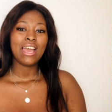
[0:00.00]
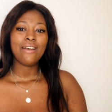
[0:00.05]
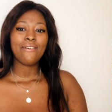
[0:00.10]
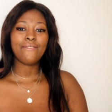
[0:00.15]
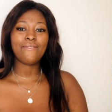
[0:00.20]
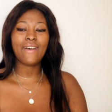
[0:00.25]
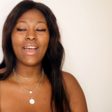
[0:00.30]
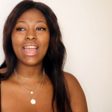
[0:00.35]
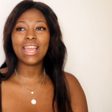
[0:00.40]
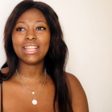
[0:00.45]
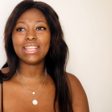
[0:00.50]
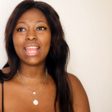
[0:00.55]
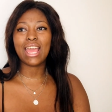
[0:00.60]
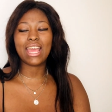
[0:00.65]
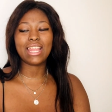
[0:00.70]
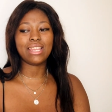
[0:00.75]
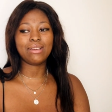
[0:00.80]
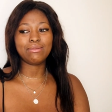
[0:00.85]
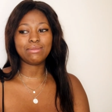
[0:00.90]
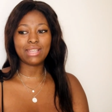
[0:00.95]
Fine,
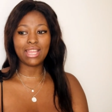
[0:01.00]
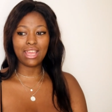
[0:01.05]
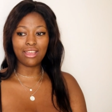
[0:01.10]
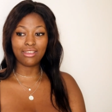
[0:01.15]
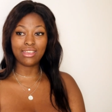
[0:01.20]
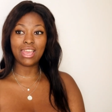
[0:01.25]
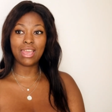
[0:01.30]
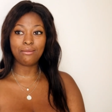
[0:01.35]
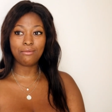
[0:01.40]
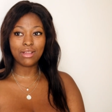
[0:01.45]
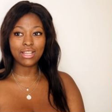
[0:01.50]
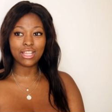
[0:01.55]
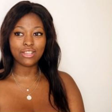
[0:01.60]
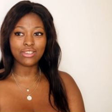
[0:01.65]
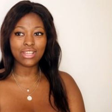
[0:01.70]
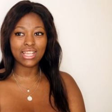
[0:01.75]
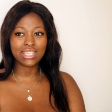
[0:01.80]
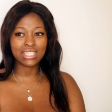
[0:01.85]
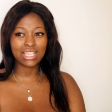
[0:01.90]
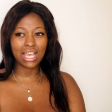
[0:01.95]
and I'm like, yeah, but you
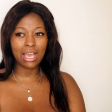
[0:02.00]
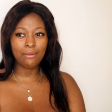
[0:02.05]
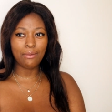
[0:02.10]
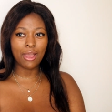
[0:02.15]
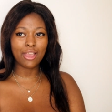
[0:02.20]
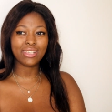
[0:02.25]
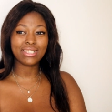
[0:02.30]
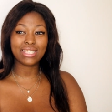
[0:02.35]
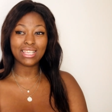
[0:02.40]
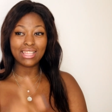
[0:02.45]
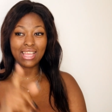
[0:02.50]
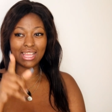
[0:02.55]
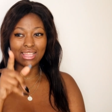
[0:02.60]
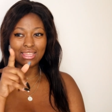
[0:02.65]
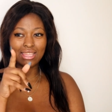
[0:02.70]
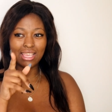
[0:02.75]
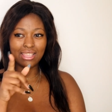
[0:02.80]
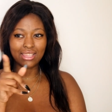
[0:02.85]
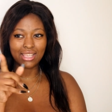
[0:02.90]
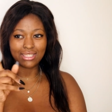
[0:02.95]
see
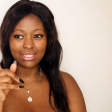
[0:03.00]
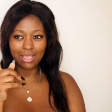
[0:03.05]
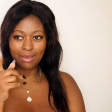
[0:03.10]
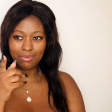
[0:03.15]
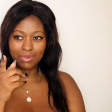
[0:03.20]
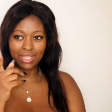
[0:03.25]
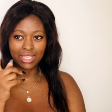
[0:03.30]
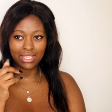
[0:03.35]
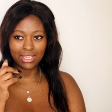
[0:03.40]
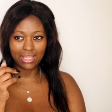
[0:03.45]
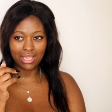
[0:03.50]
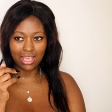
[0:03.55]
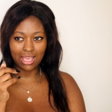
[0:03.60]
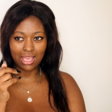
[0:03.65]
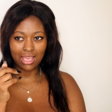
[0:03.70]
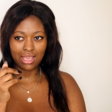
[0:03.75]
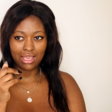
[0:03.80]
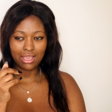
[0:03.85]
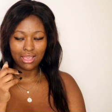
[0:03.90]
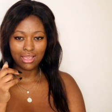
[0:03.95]
that thing that's happening there?